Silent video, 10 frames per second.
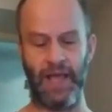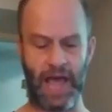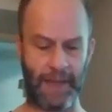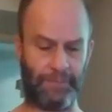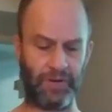
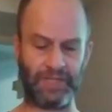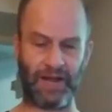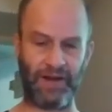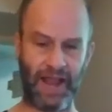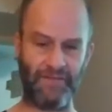I put
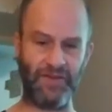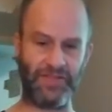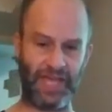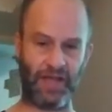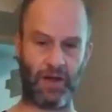down
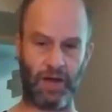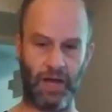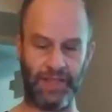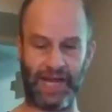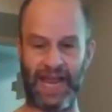everything
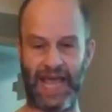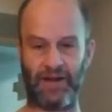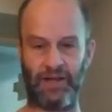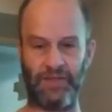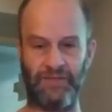that I had
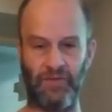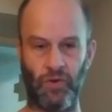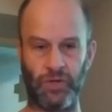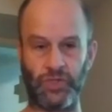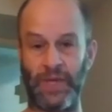on the
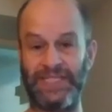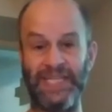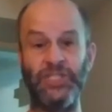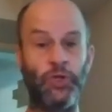floor so I didn't